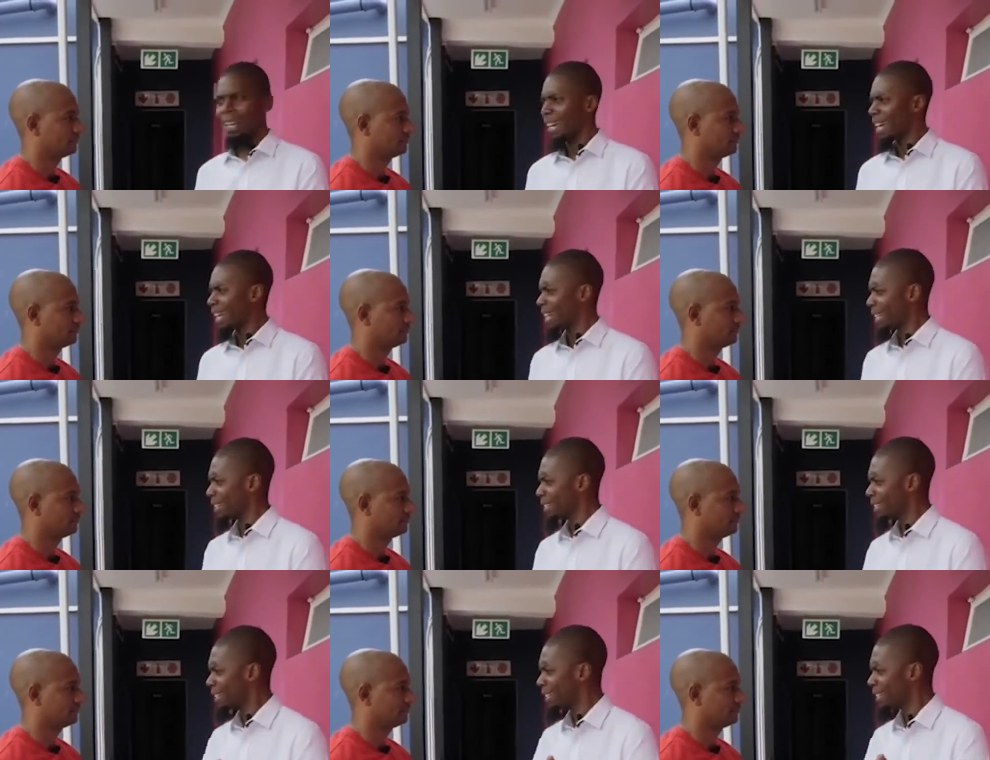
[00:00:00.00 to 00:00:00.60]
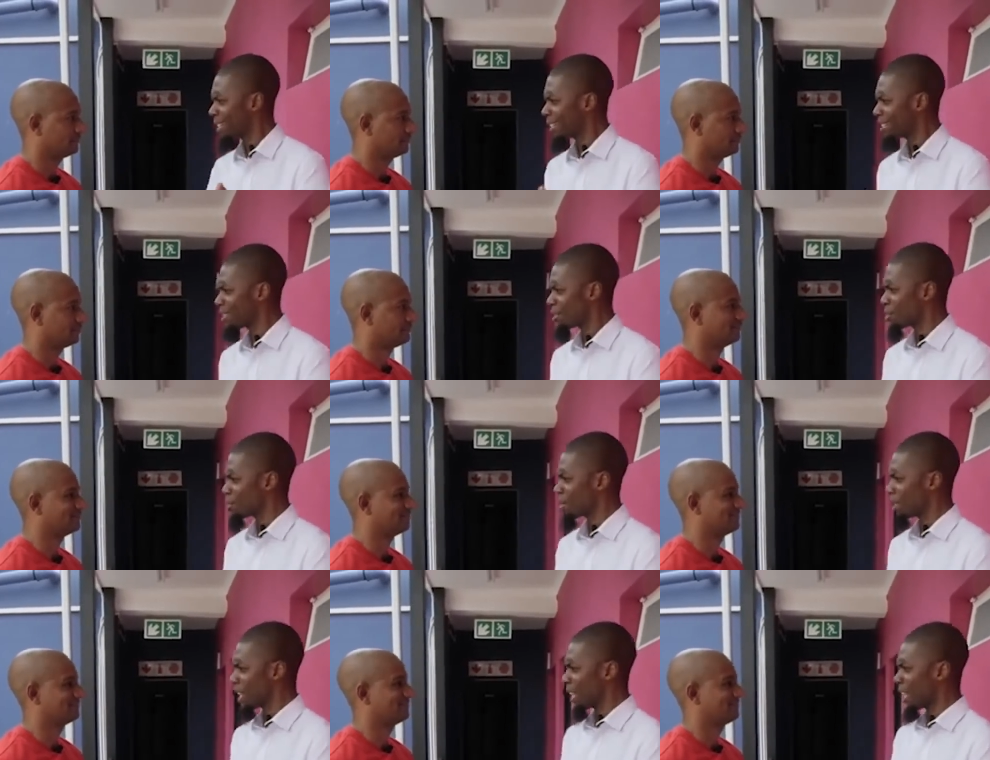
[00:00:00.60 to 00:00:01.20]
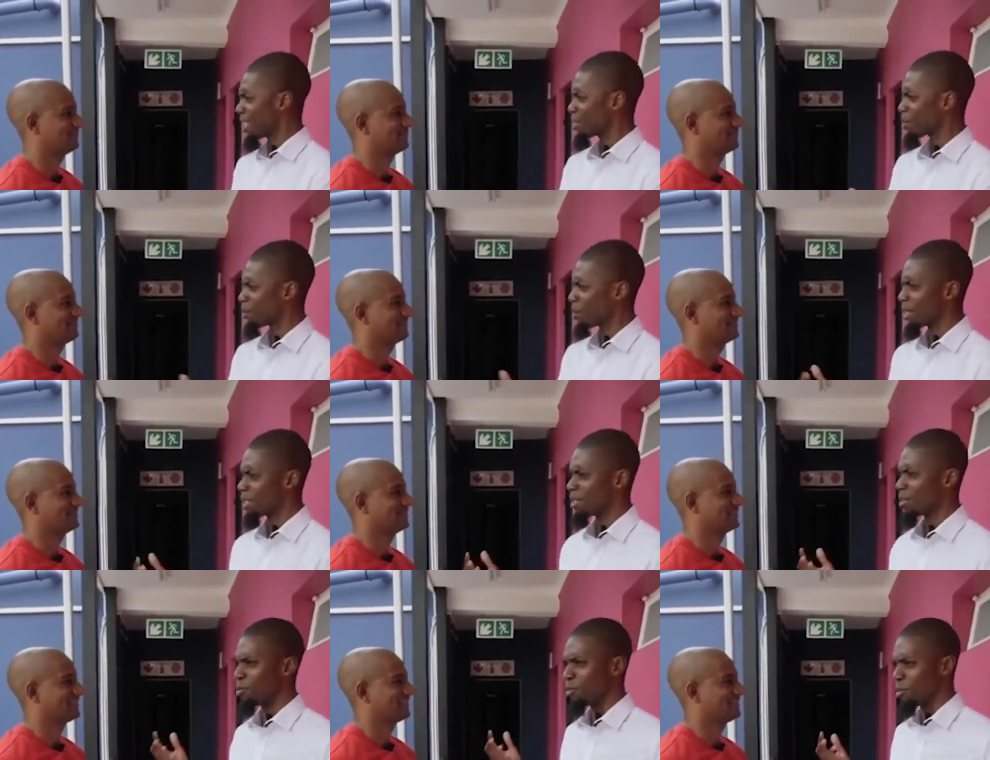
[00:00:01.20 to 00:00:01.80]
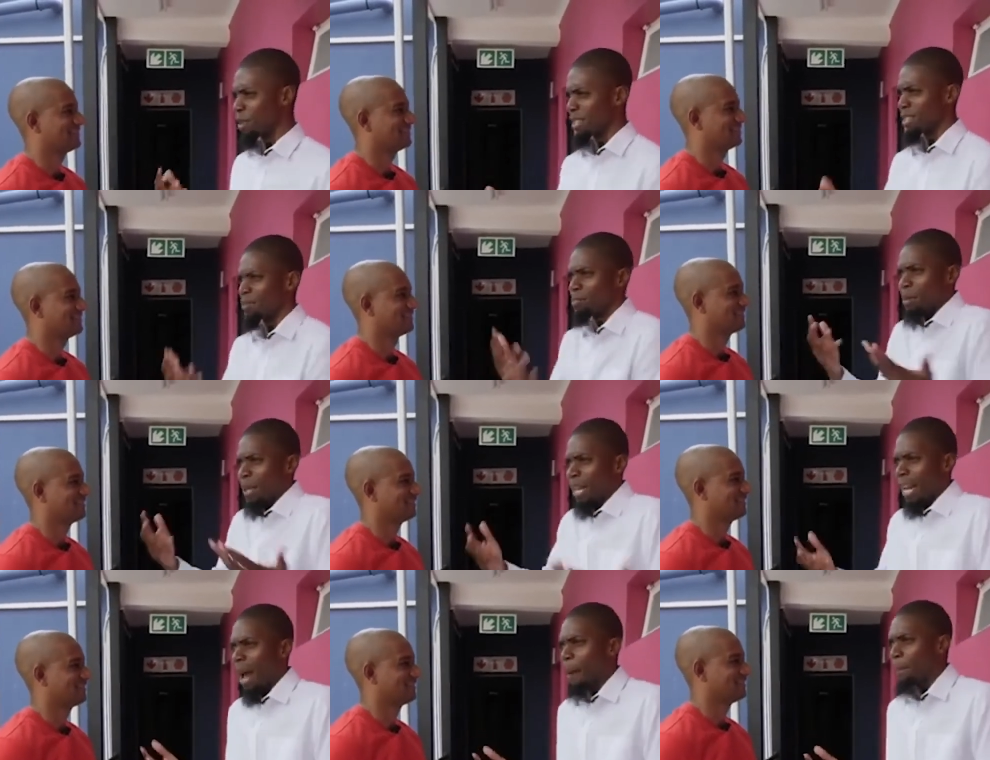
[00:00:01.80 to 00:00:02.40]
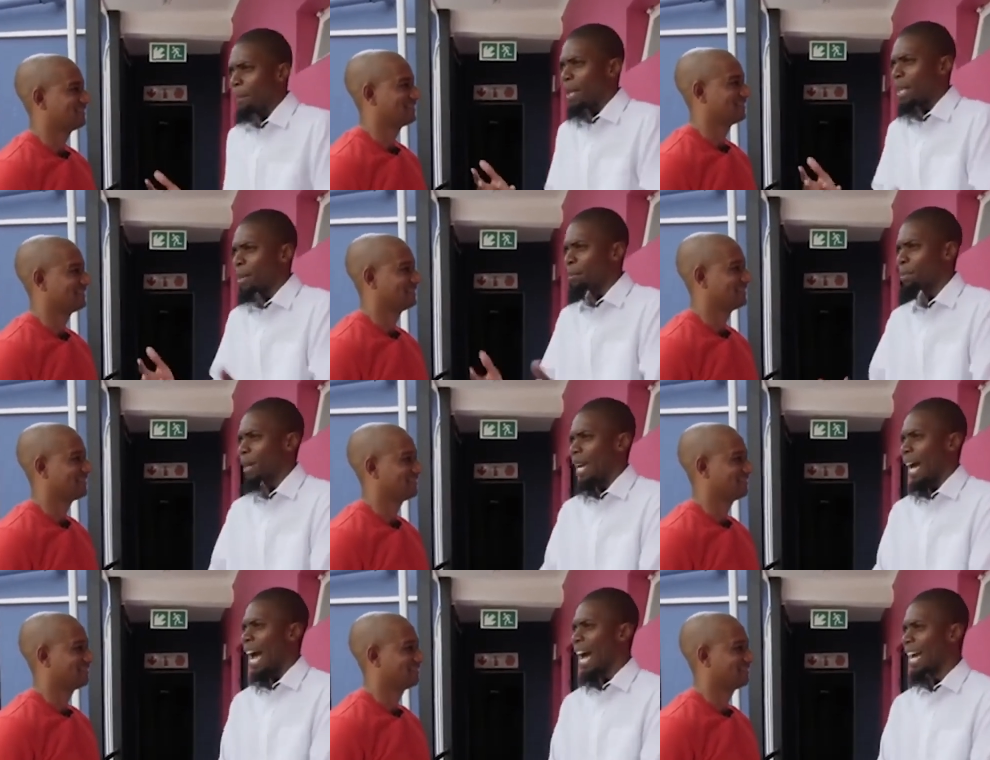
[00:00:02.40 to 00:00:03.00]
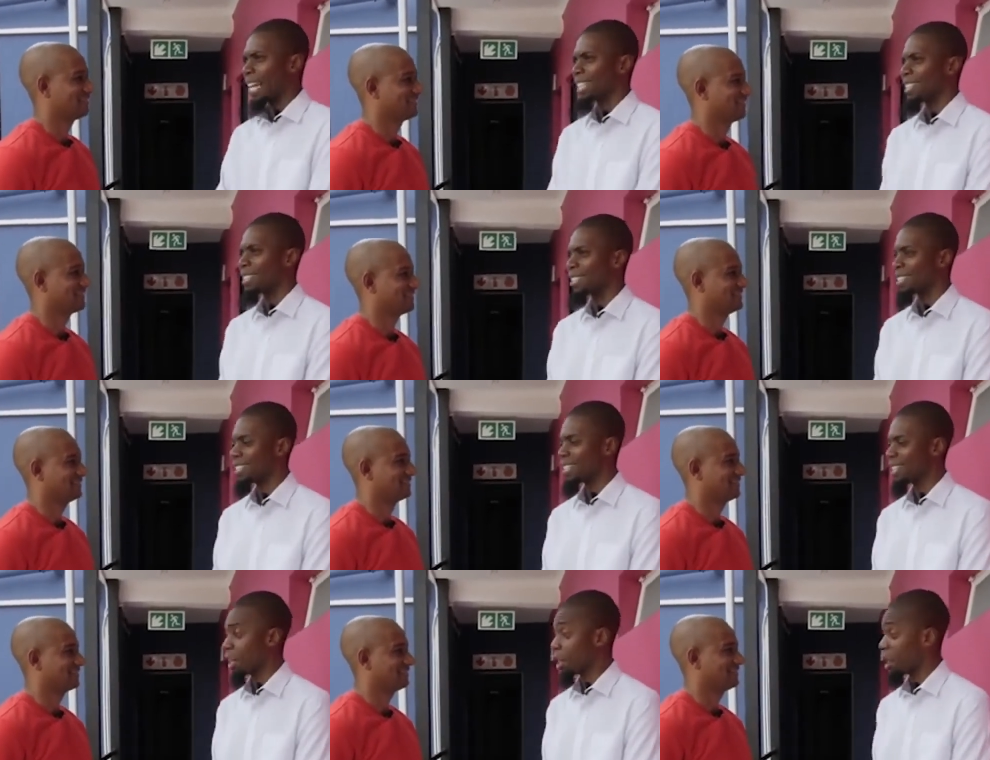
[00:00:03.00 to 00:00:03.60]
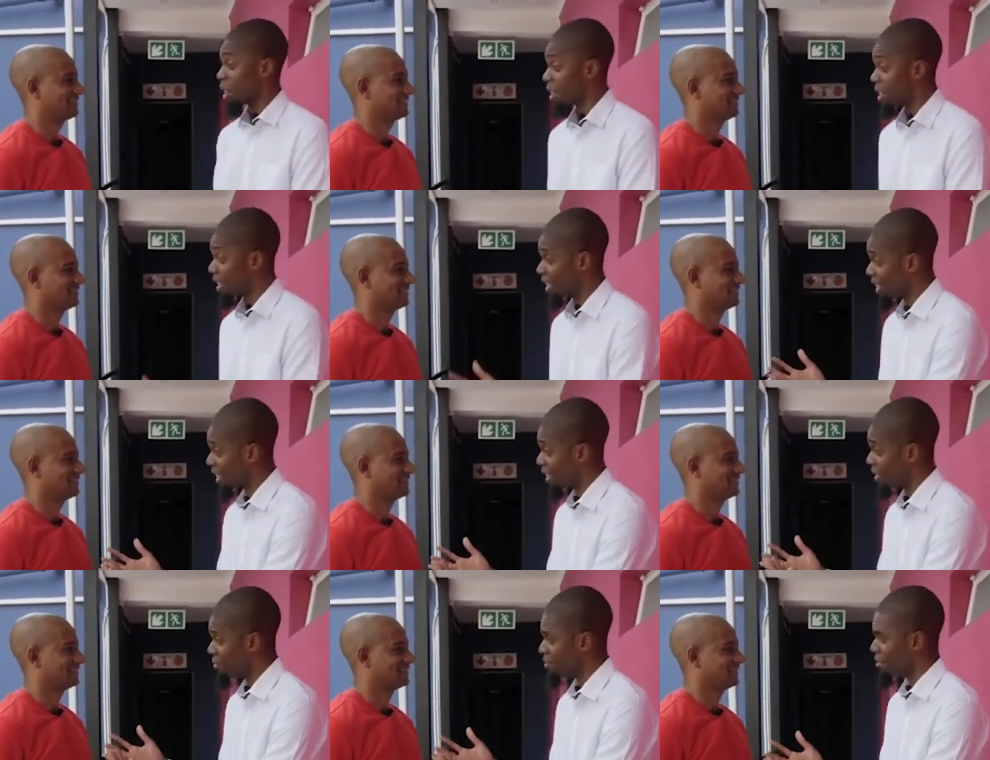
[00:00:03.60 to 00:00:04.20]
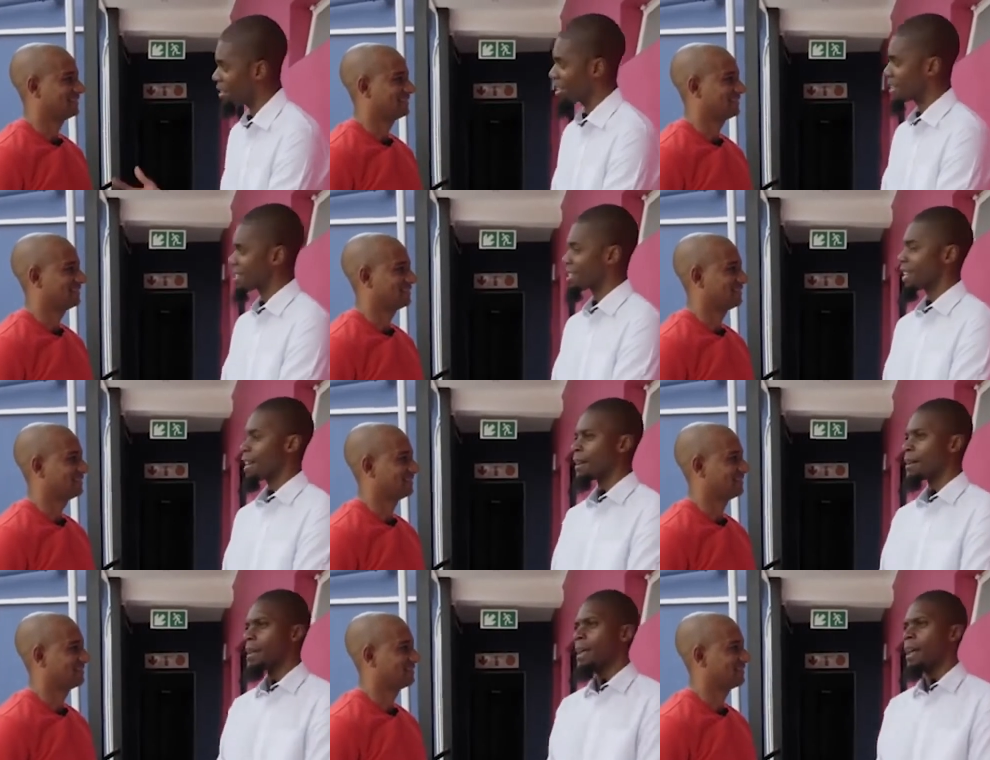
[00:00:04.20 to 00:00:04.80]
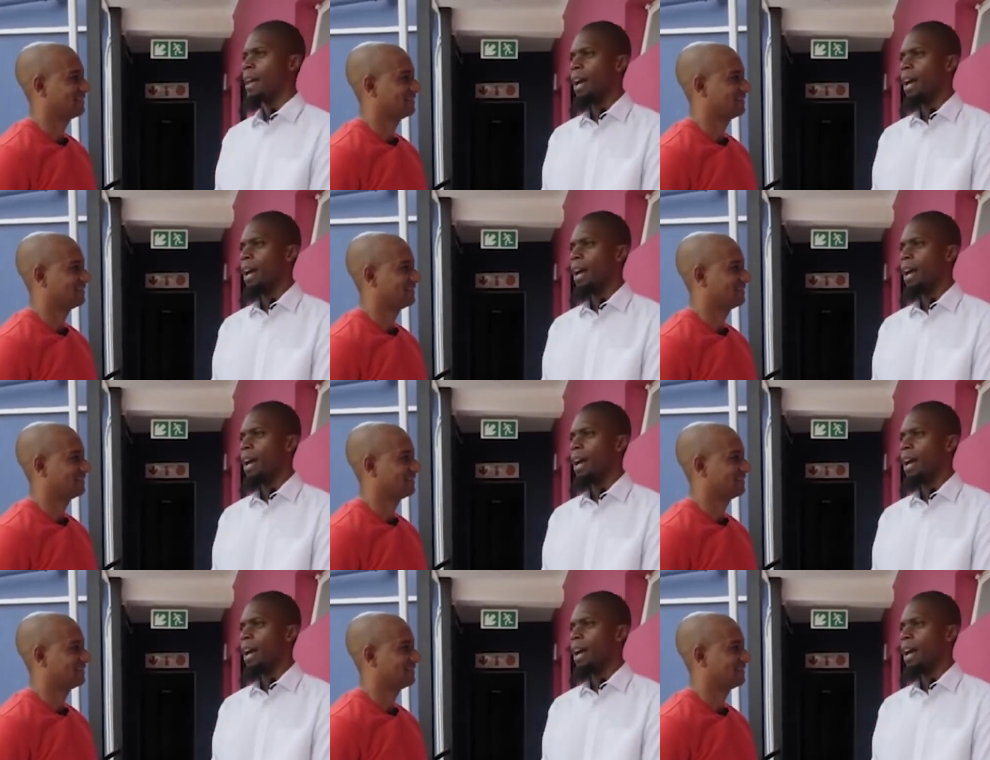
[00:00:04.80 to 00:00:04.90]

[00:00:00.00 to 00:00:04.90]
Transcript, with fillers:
Speaker 1: naked mm. to tell us what, what's been happening behind the investor.